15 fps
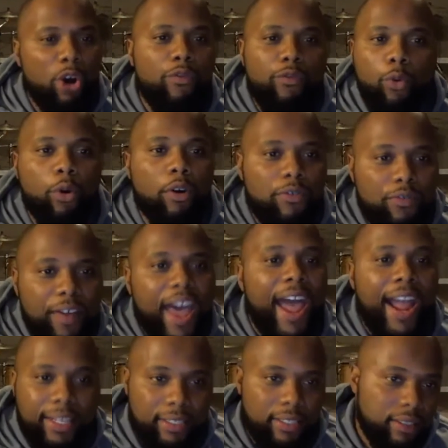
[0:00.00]
for a
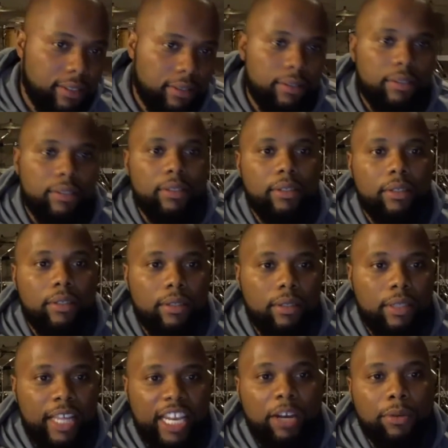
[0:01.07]
fact that
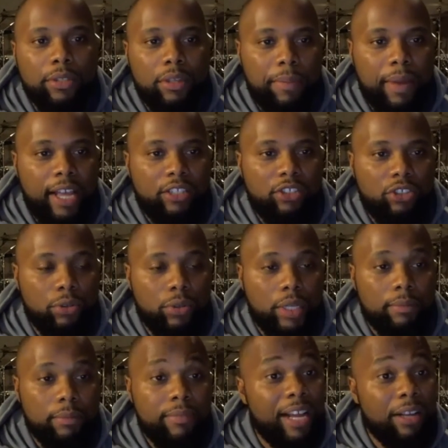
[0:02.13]
it was a bad
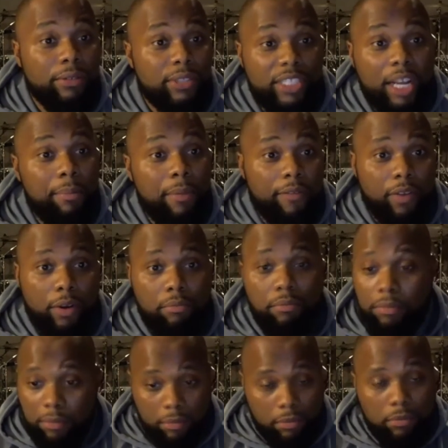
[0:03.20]
shooting. Now, some of them,
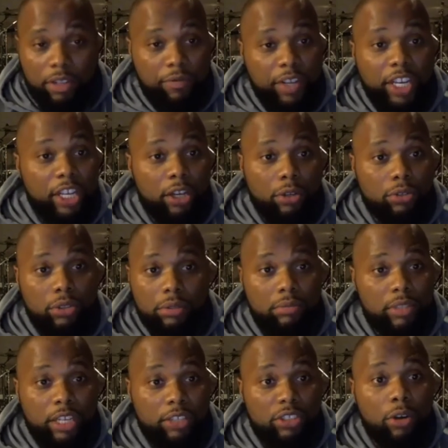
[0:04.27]
the videos,
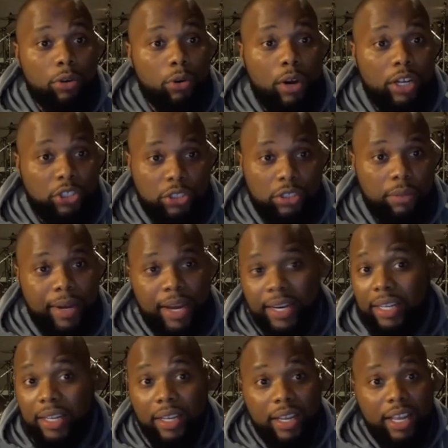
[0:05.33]
there's no question about it.
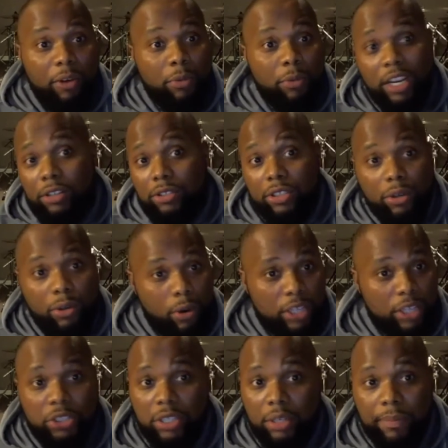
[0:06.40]
And when there's no
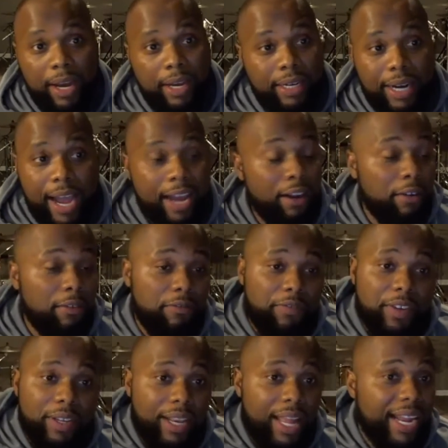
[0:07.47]
question about it, I don't
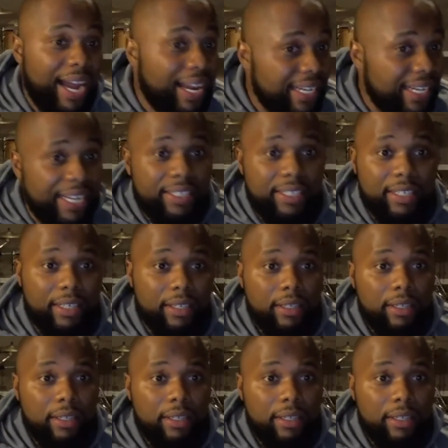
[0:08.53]
feel like I need to,